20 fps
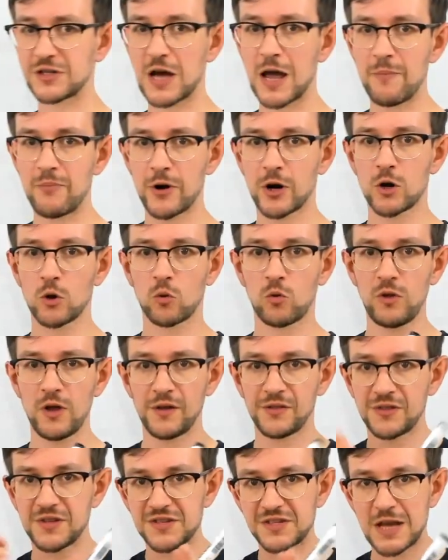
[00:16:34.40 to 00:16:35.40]
I
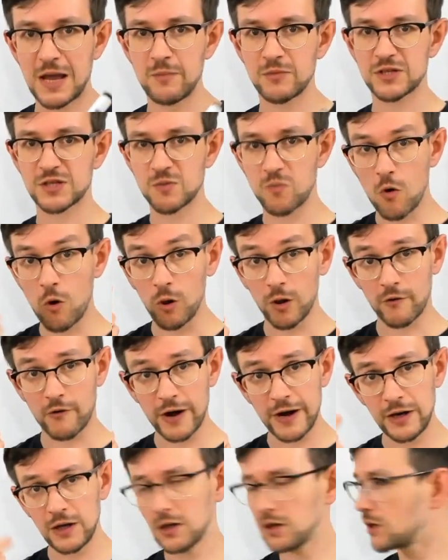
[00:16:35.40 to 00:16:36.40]
pre-calculate the same small
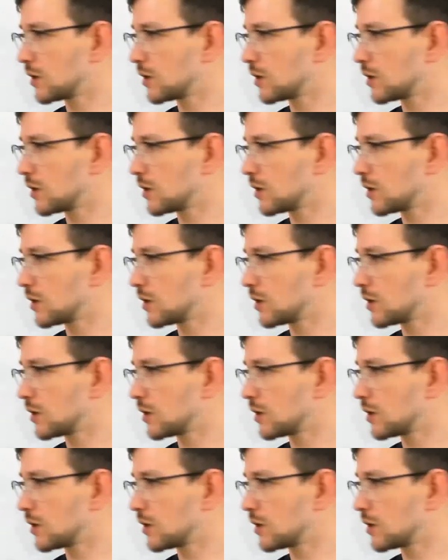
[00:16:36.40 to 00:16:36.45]
array.